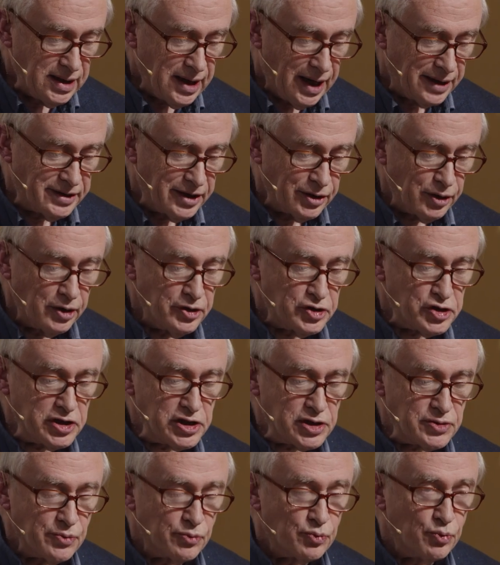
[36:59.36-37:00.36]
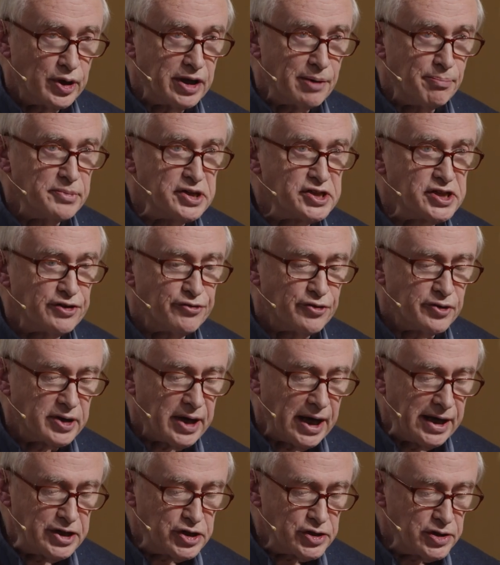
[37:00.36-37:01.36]
Ideologies were
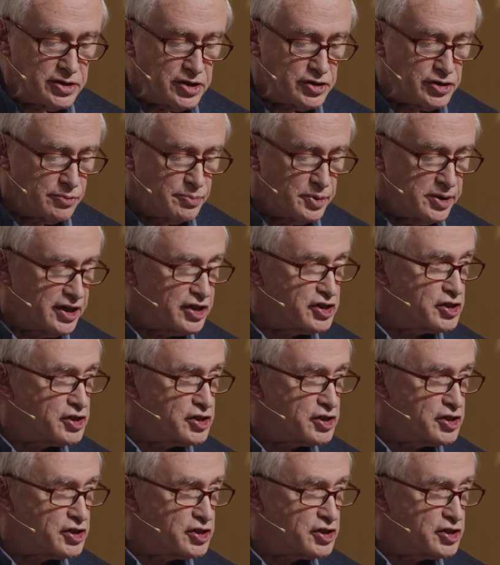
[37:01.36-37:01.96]
mystifications to be